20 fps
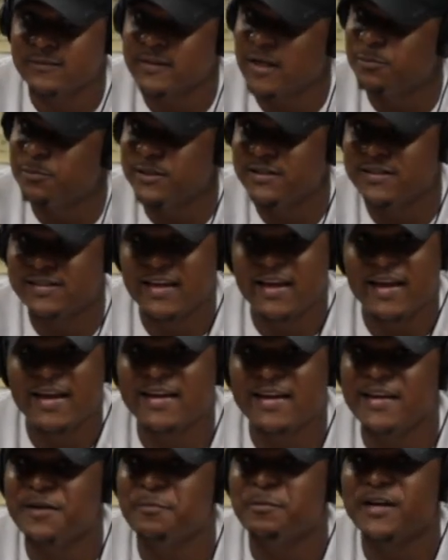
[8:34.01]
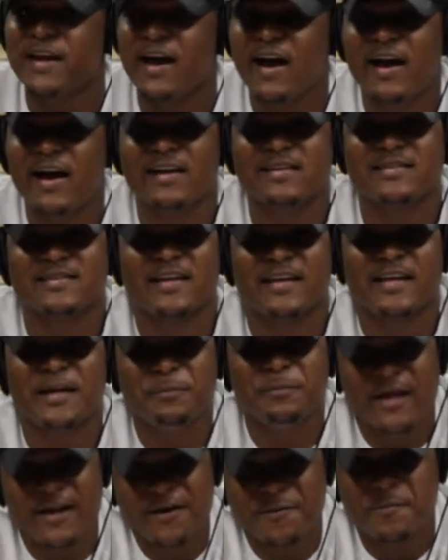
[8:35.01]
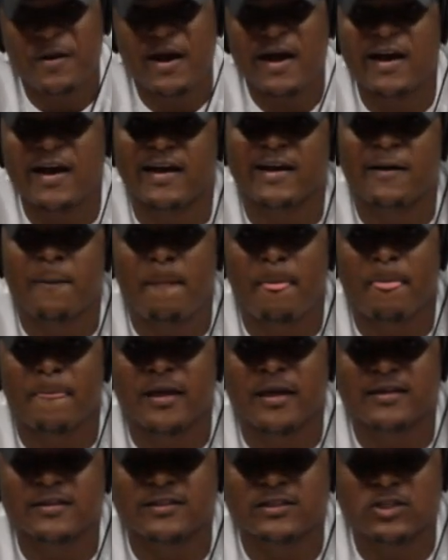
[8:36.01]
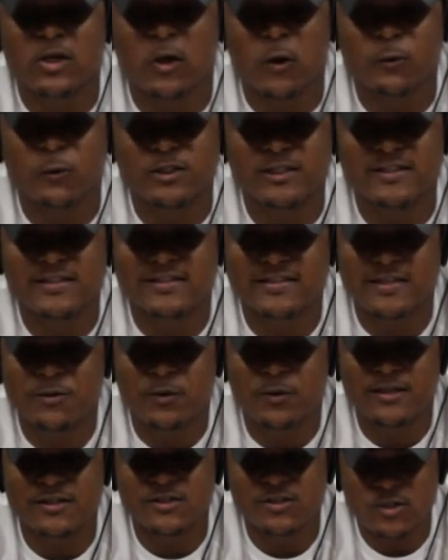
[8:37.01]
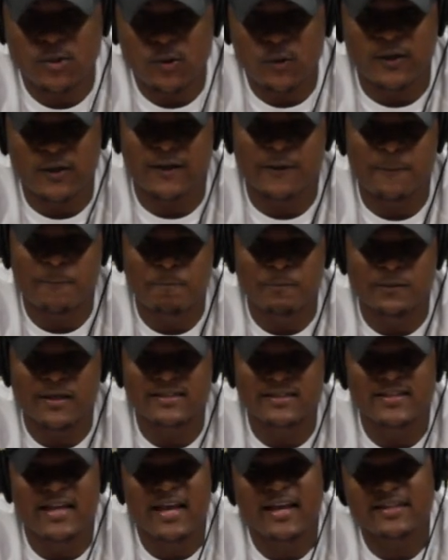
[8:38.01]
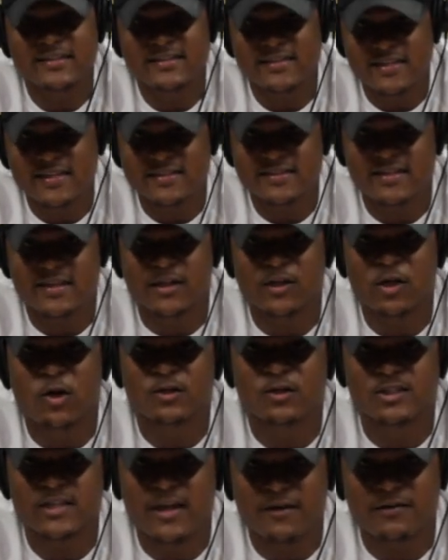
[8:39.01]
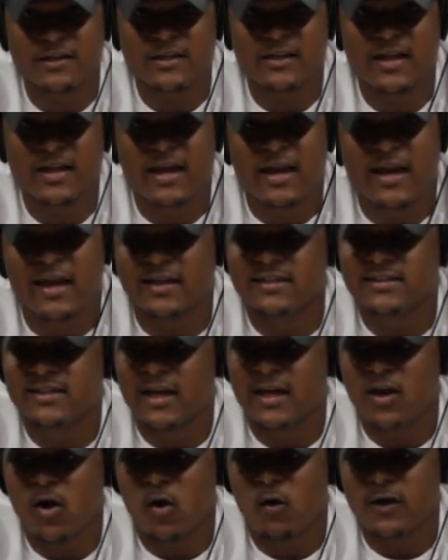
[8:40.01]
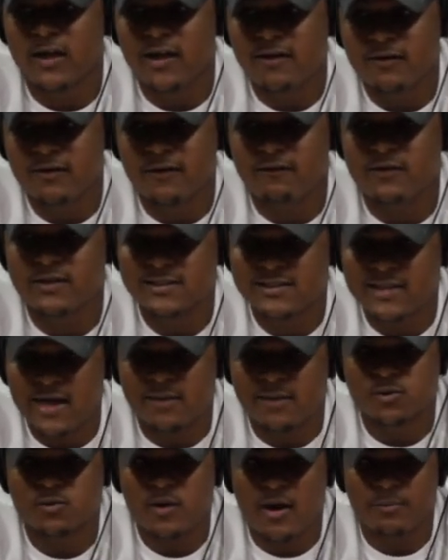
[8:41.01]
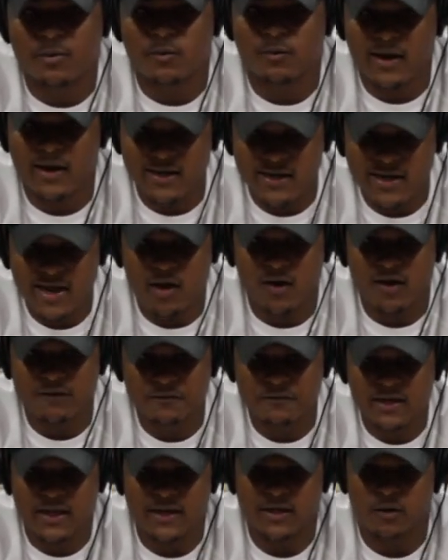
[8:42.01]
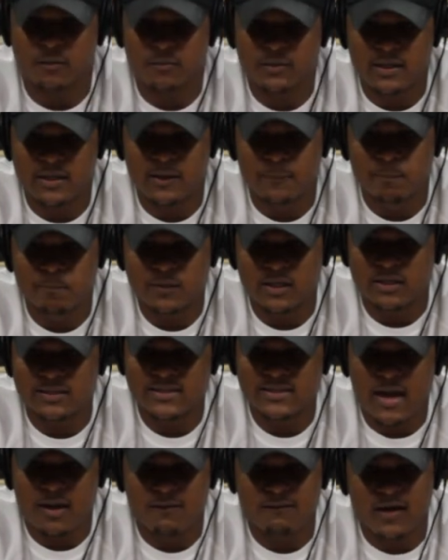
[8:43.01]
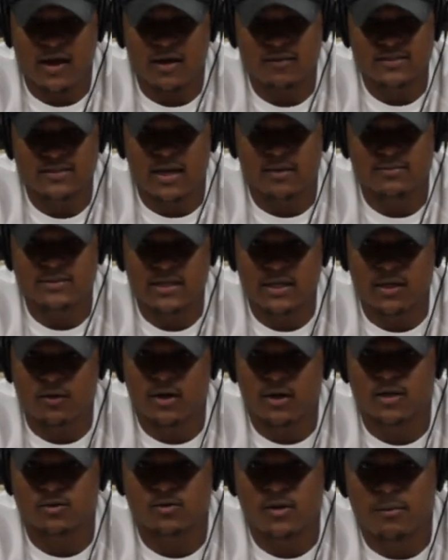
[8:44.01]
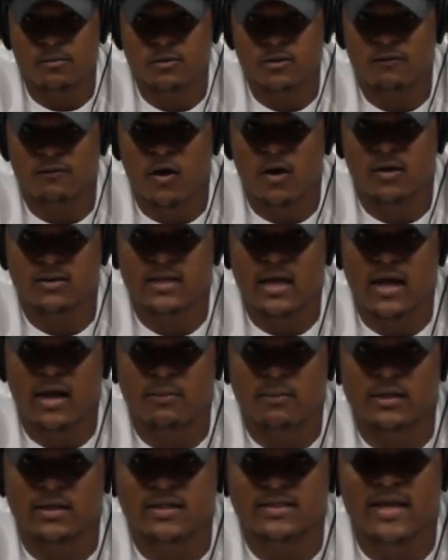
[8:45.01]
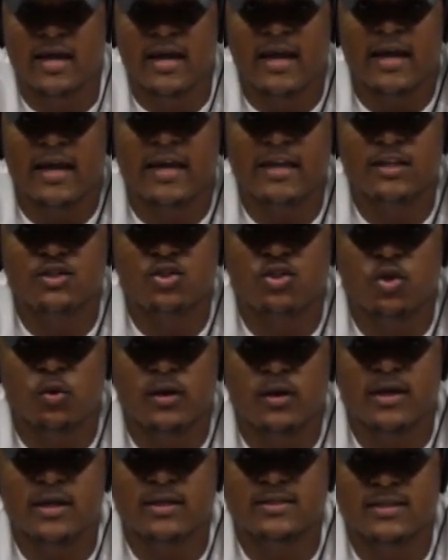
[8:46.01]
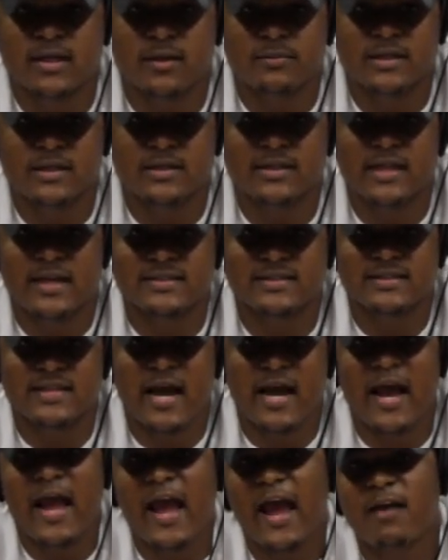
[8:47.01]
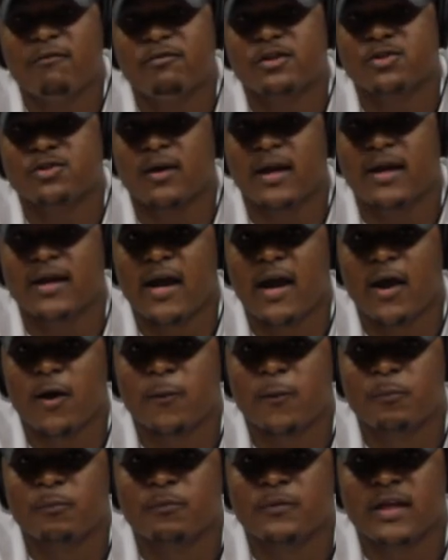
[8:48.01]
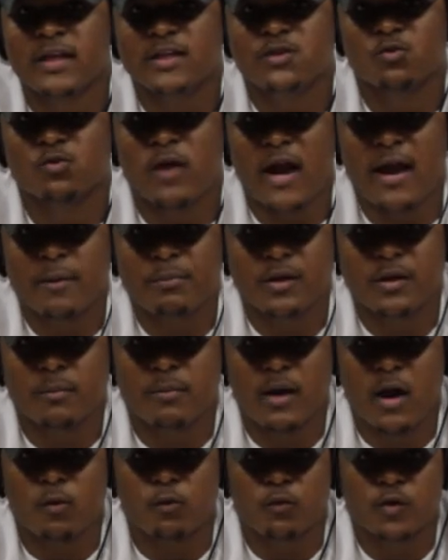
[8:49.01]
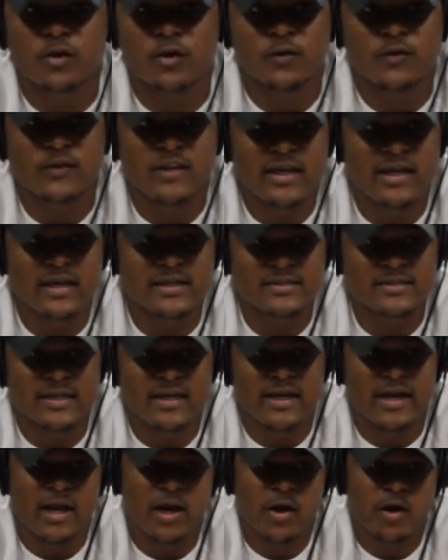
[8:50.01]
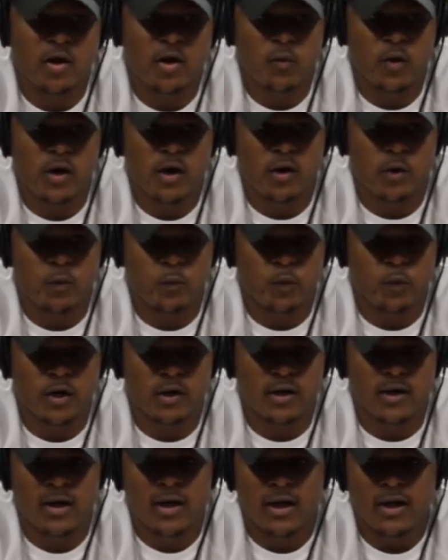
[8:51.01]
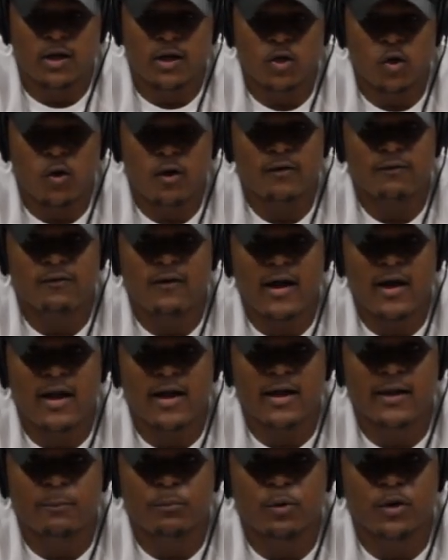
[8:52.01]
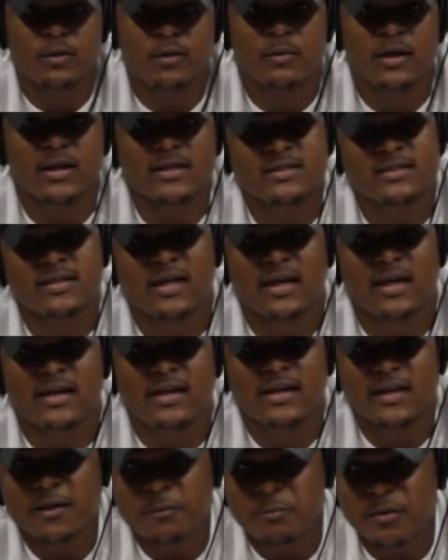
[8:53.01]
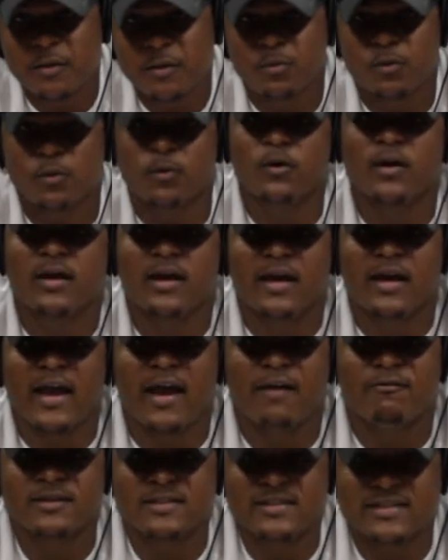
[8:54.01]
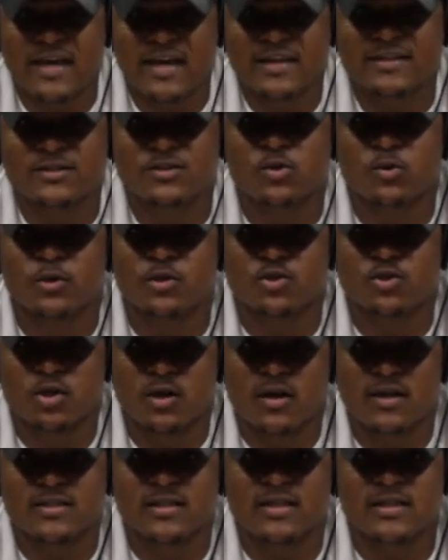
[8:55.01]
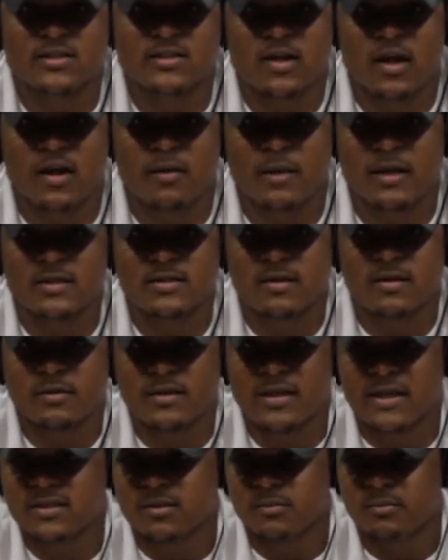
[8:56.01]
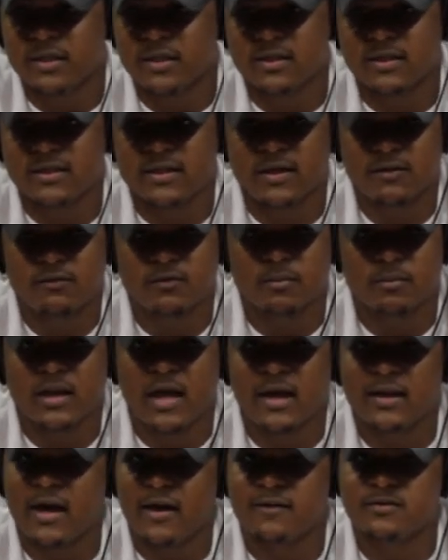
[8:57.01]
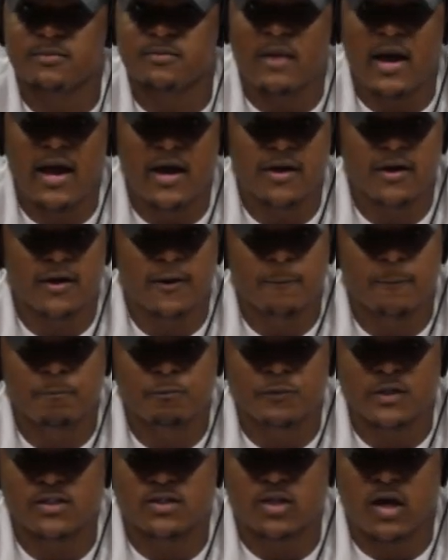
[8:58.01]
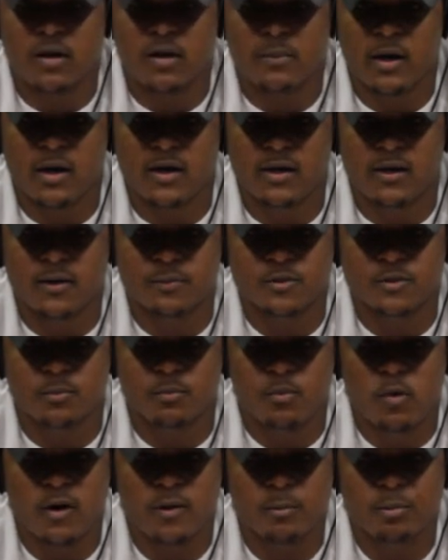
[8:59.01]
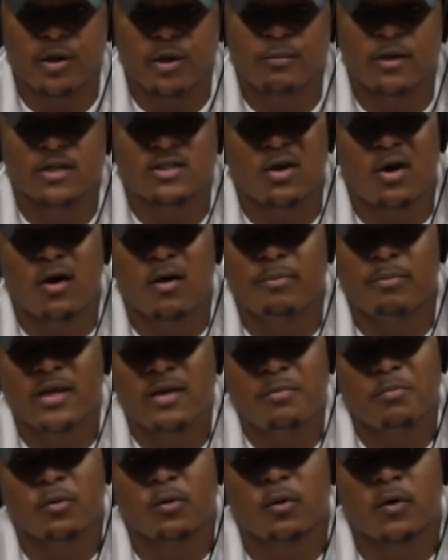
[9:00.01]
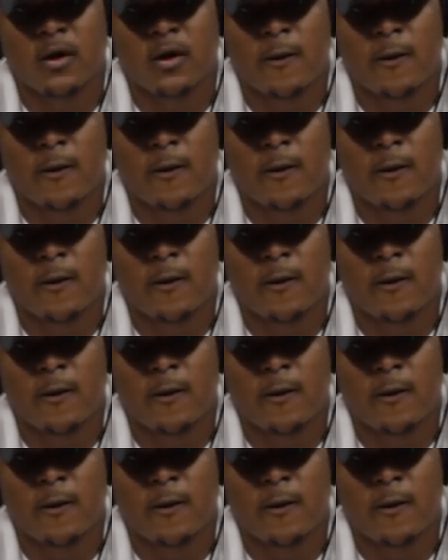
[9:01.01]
I'm just saying, him and Nas, keep that in mind. So just to see what he's doing, he's staying consistent, longevity. And J. Cole, even if he stops rapping right now, I feel like he'll be top 5, top 10 greatest rappers of all time, because he's doing something that's not average right now. He's rapping about real things in an era where we're glorifying pretty much killing people, having sex, doing drugs, and he's talking about something that's completely different. Black Lives Matter. He's talking about supporting pretty much all people.